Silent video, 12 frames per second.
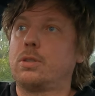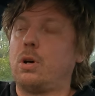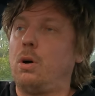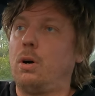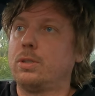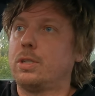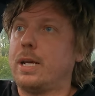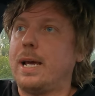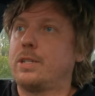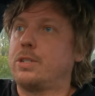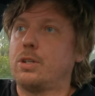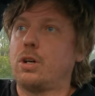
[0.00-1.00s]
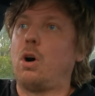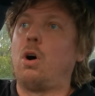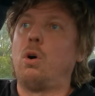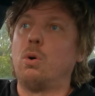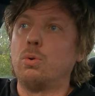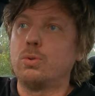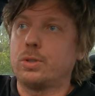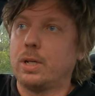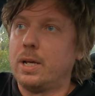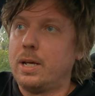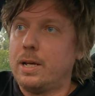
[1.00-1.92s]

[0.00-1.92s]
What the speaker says: contact Coles,